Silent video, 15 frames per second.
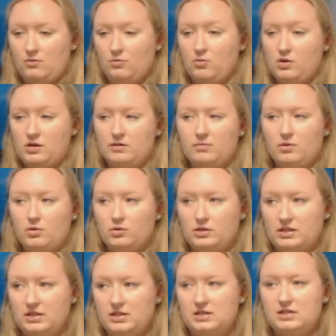one
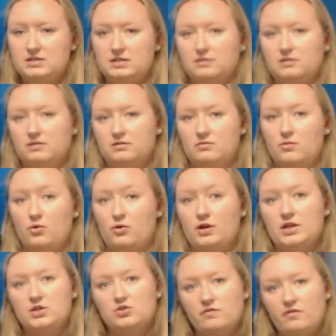employee is a little more
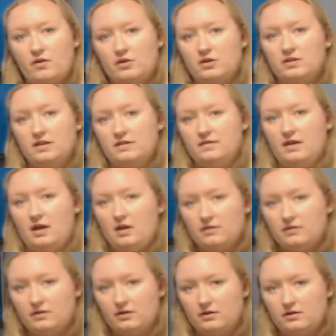introverted than the
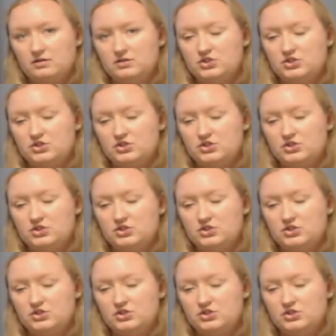other,